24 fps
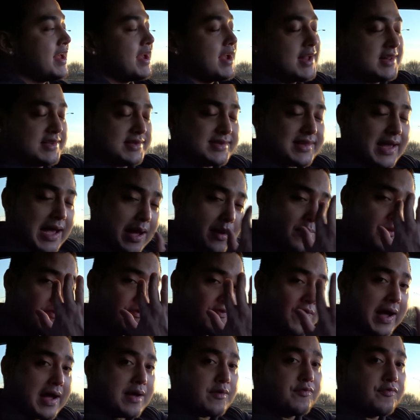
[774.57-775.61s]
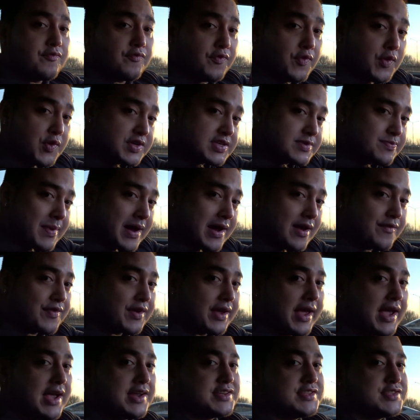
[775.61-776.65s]
it's top 5 first
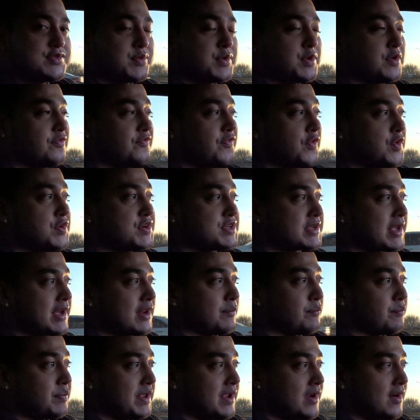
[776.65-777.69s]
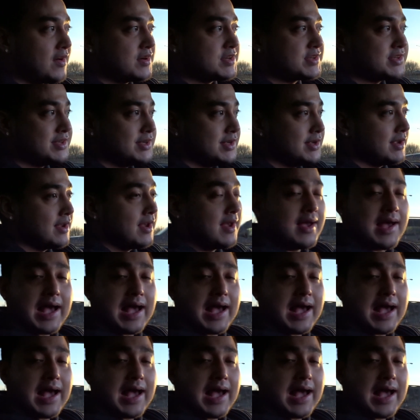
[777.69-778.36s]
modifications when you first get a BRZ,